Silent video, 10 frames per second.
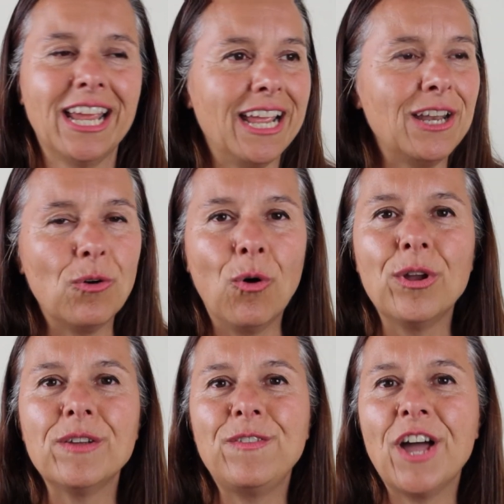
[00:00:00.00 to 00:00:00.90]
In
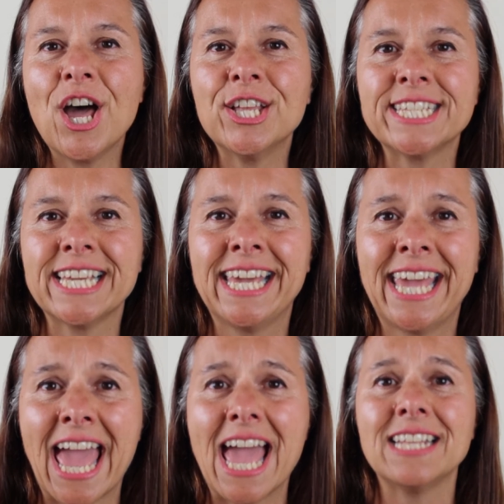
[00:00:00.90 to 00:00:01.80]
order for her to
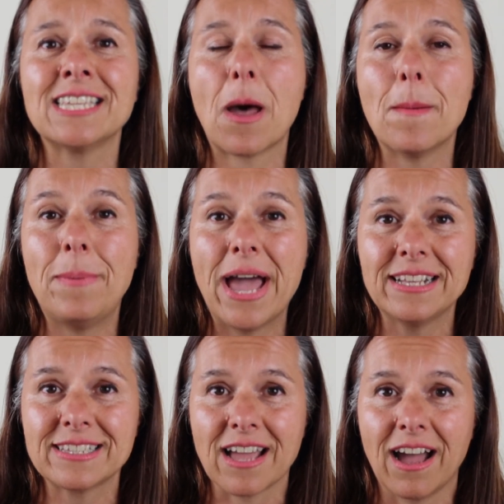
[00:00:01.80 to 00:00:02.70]
get
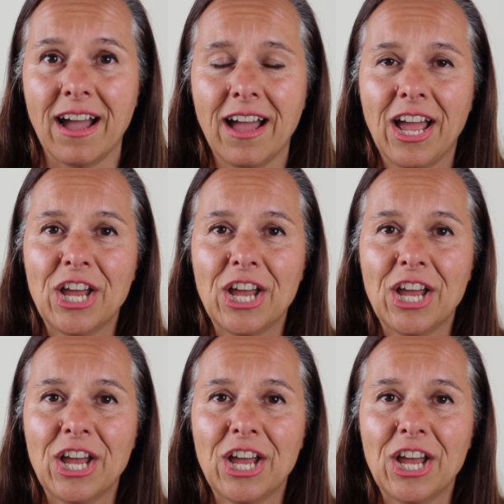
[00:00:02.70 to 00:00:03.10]
better,